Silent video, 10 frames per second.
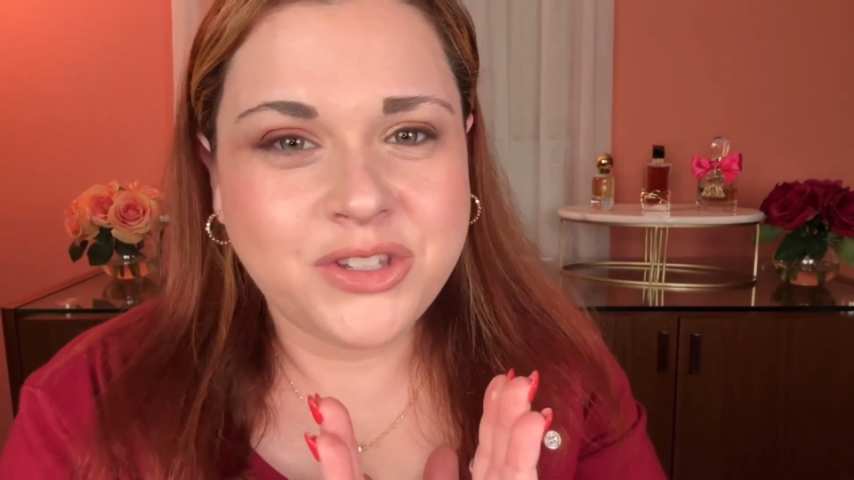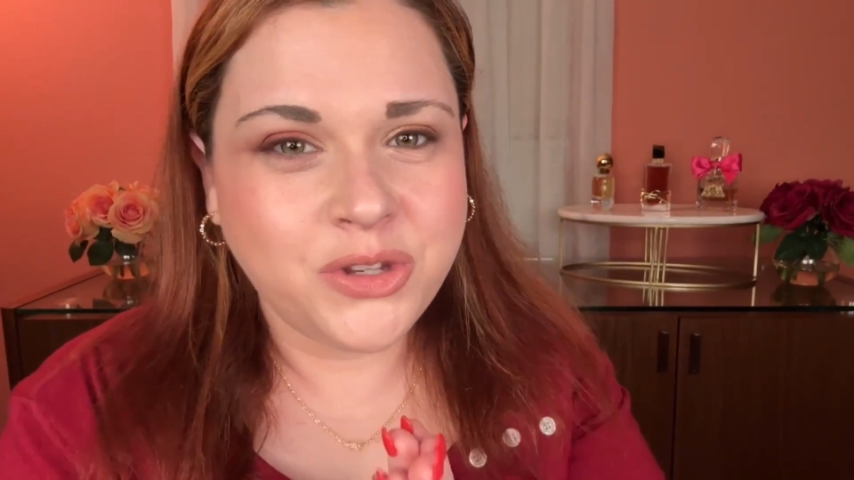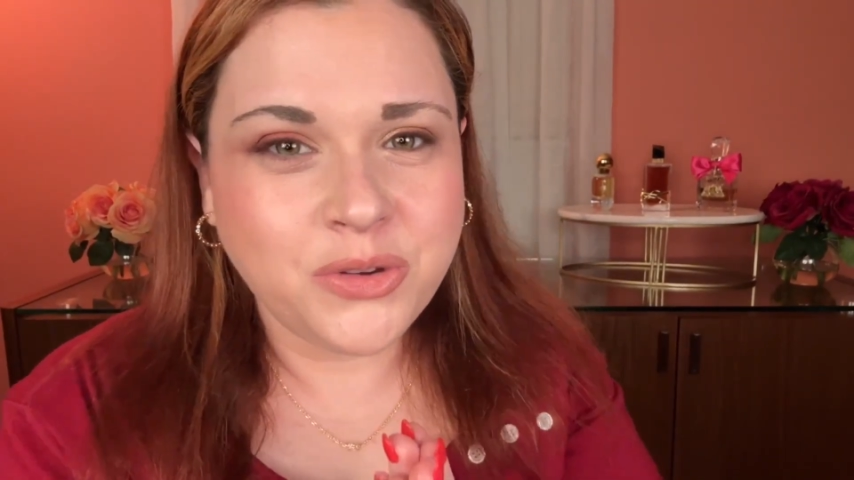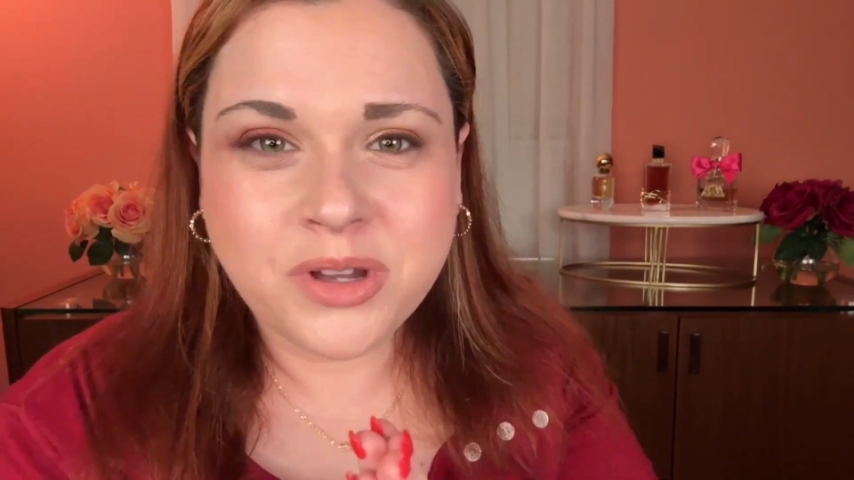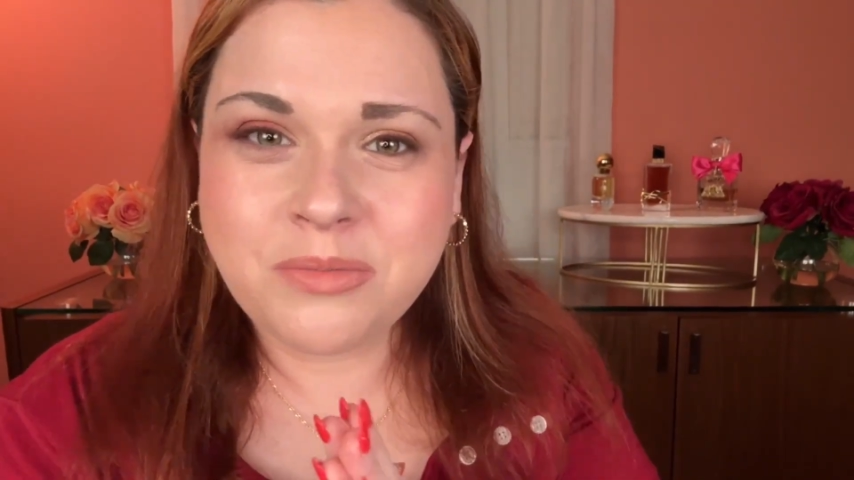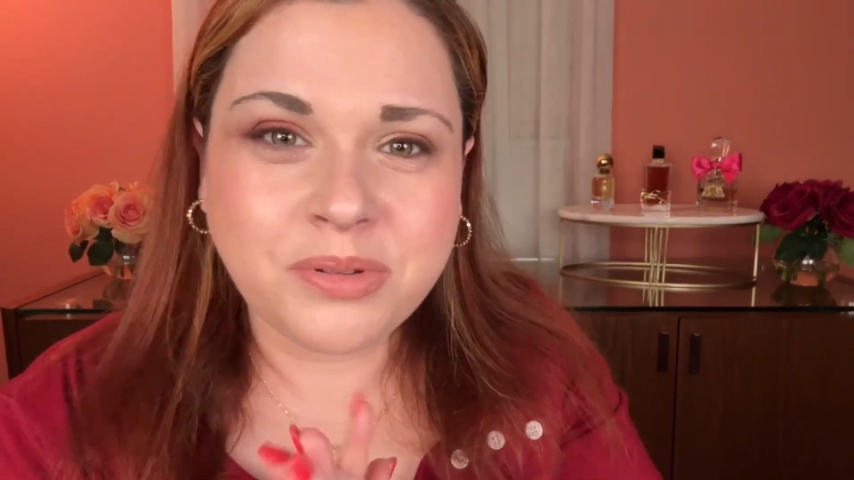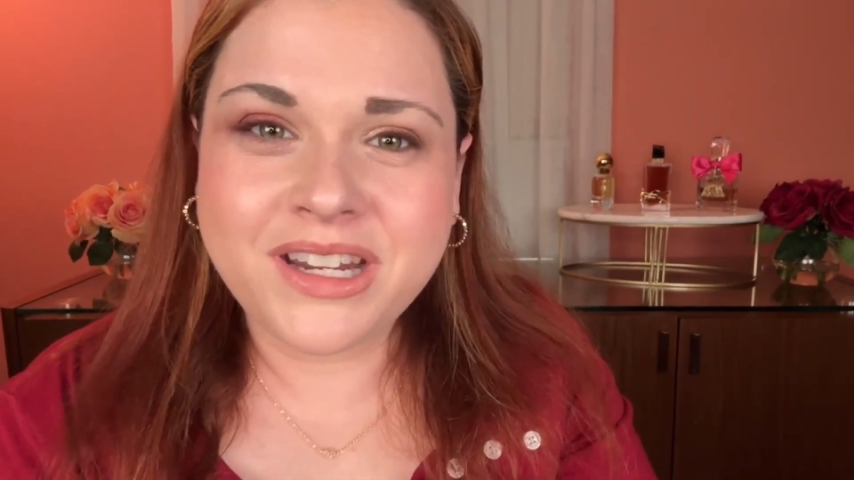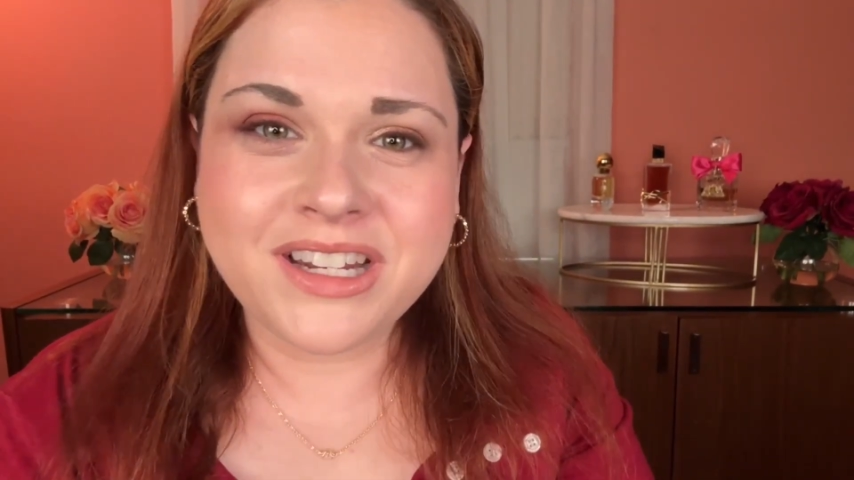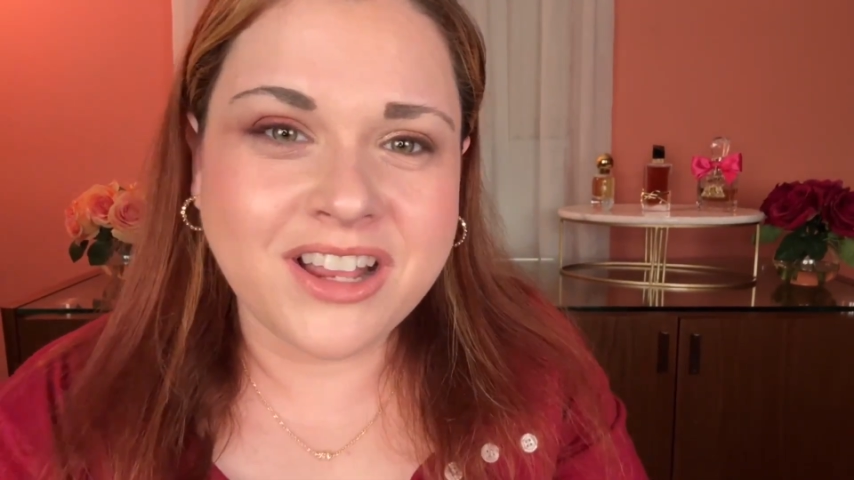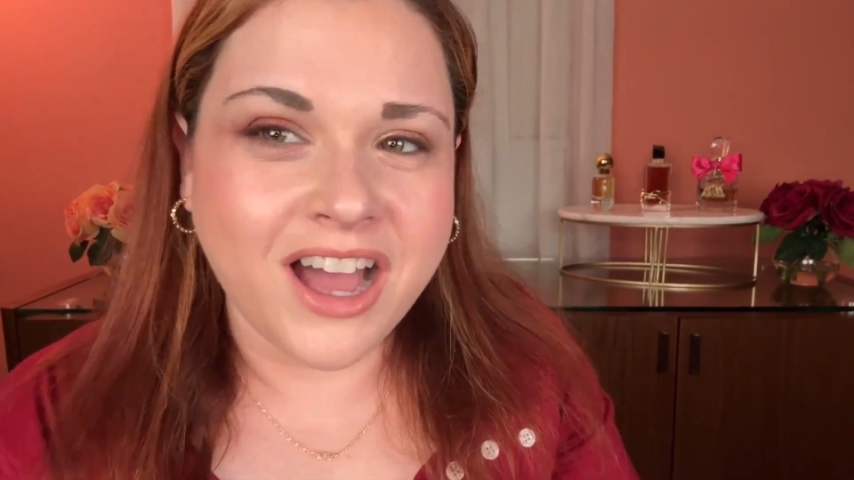two
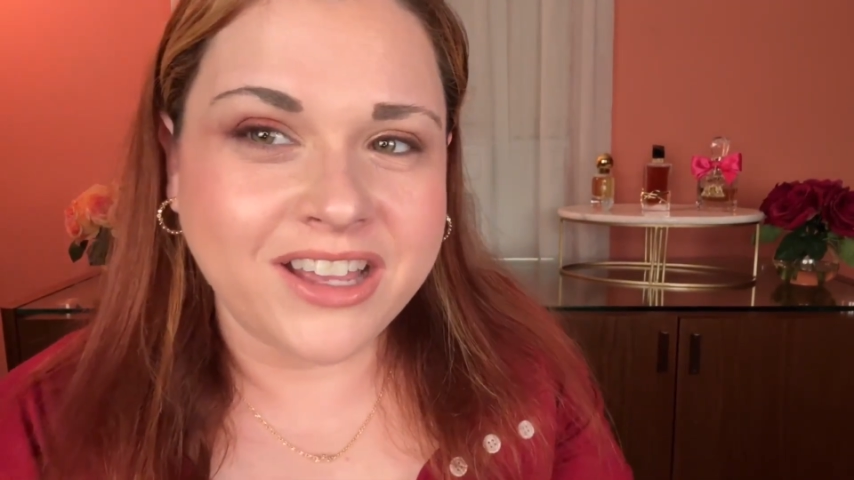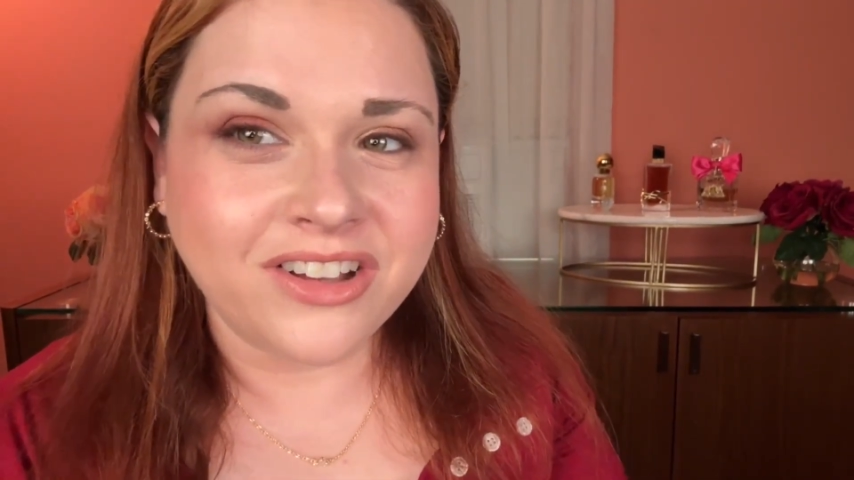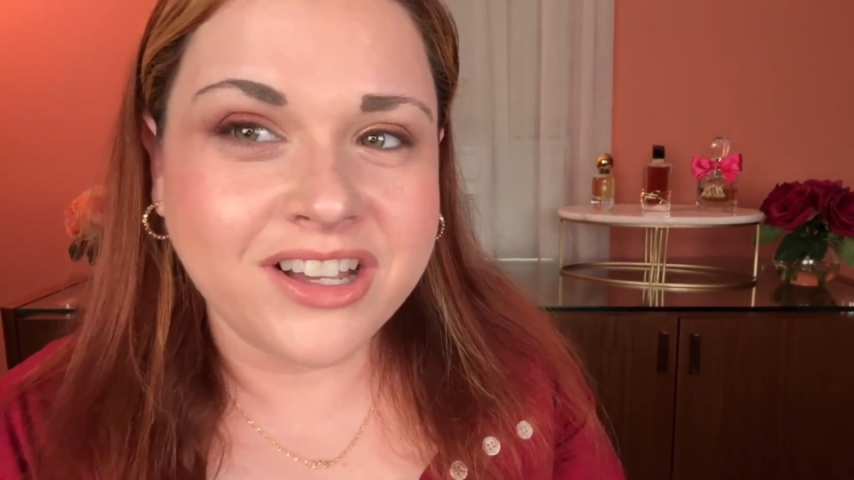completed eye